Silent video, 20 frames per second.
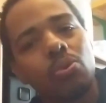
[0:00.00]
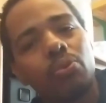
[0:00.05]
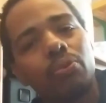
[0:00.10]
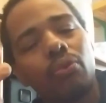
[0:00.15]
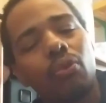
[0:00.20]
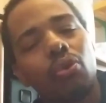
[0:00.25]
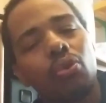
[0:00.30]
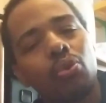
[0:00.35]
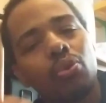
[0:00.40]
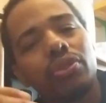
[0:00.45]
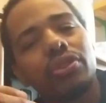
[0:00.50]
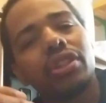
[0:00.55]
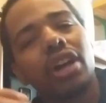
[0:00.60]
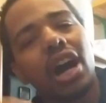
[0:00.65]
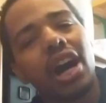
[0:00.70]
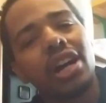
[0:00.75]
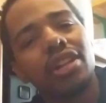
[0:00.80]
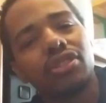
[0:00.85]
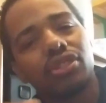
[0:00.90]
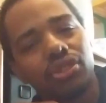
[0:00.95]
with
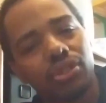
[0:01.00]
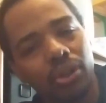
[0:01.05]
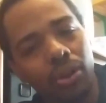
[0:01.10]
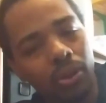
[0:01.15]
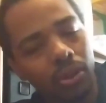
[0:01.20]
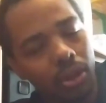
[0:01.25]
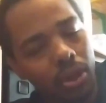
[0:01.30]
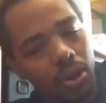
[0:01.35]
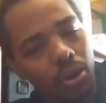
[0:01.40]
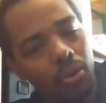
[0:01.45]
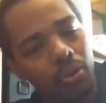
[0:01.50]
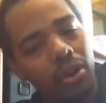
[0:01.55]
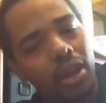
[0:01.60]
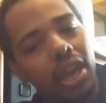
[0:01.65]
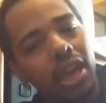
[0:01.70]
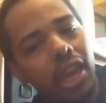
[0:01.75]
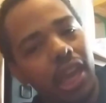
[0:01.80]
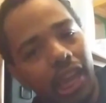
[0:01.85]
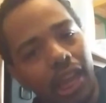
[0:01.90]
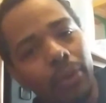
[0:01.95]
Han Solo.
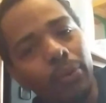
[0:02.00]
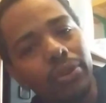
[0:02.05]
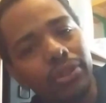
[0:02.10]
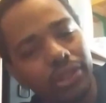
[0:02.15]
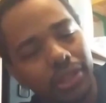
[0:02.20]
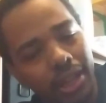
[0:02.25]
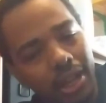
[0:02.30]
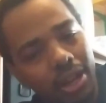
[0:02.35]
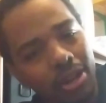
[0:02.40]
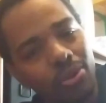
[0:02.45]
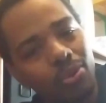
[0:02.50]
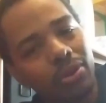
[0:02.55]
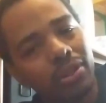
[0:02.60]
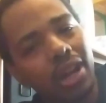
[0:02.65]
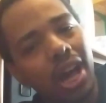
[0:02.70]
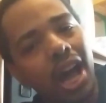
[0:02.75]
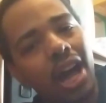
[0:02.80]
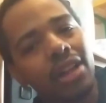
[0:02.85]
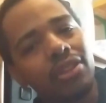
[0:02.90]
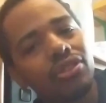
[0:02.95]
He was there when
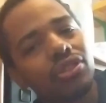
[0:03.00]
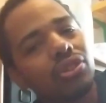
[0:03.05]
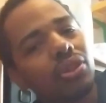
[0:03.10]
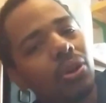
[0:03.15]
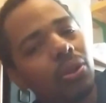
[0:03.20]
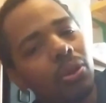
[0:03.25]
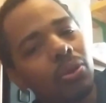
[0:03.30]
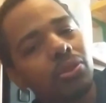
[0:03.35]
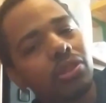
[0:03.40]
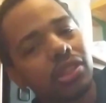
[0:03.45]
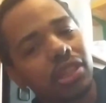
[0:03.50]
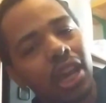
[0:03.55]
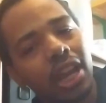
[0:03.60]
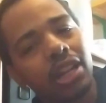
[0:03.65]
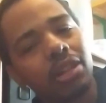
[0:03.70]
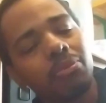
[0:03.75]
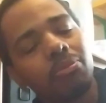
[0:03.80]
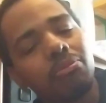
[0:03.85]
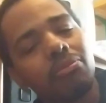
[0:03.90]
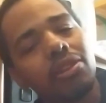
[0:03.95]
Han Solo decided